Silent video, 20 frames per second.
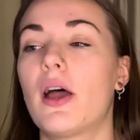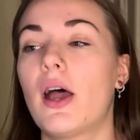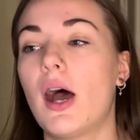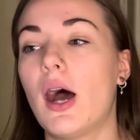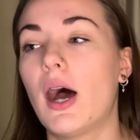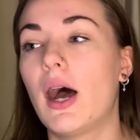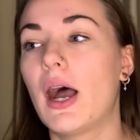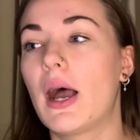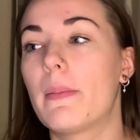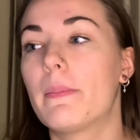
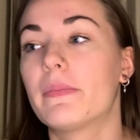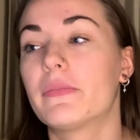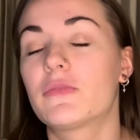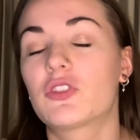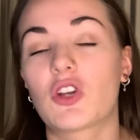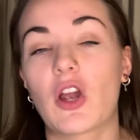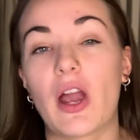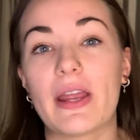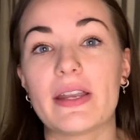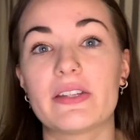
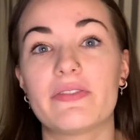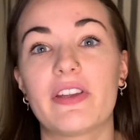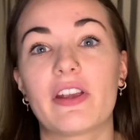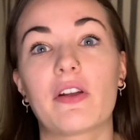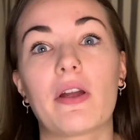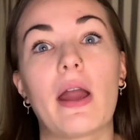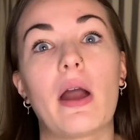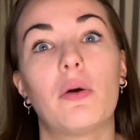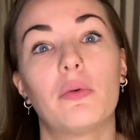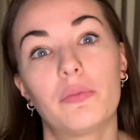trying to figure
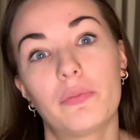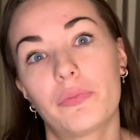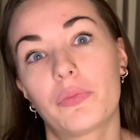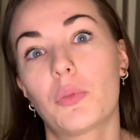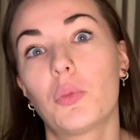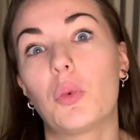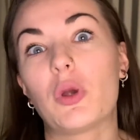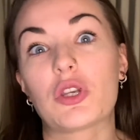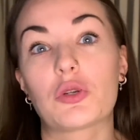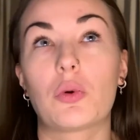out
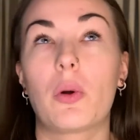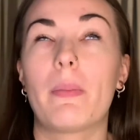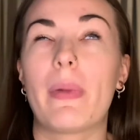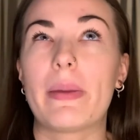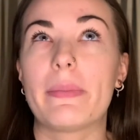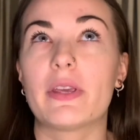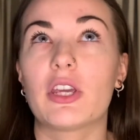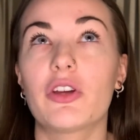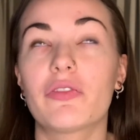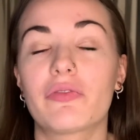which one might
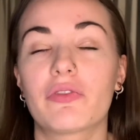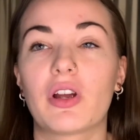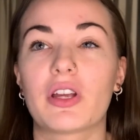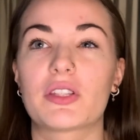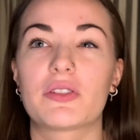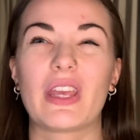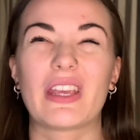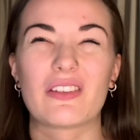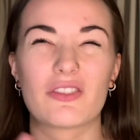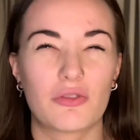be good for us,
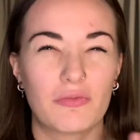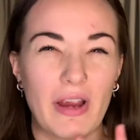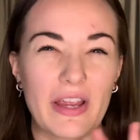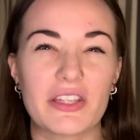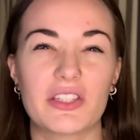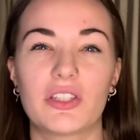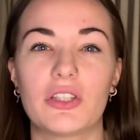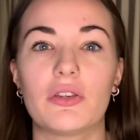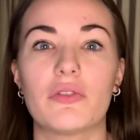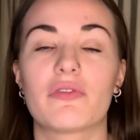like to
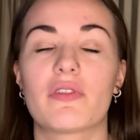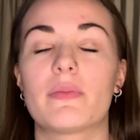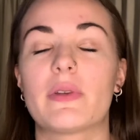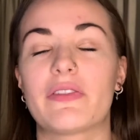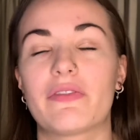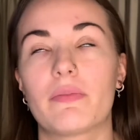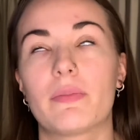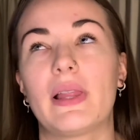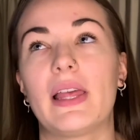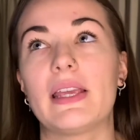rescue from
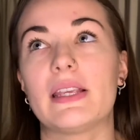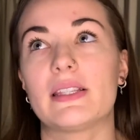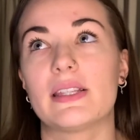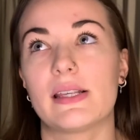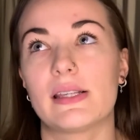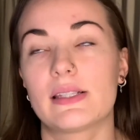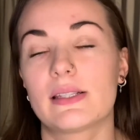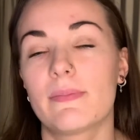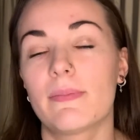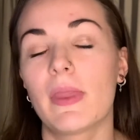different
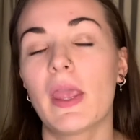places.